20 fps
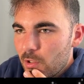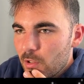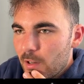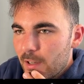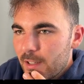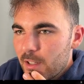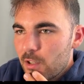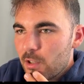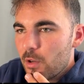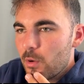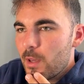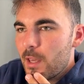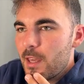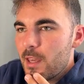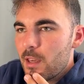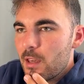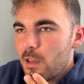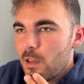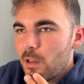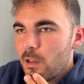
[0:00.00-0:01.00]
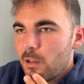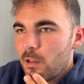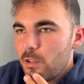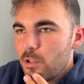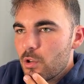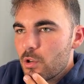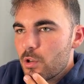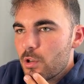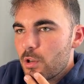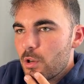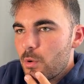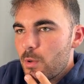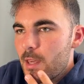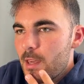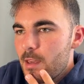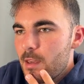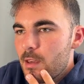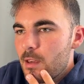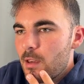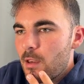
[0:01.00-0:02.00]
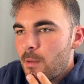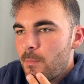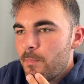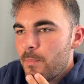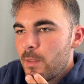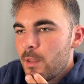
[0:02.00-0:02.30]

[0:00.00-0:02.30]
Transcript: I could go here, you could go here,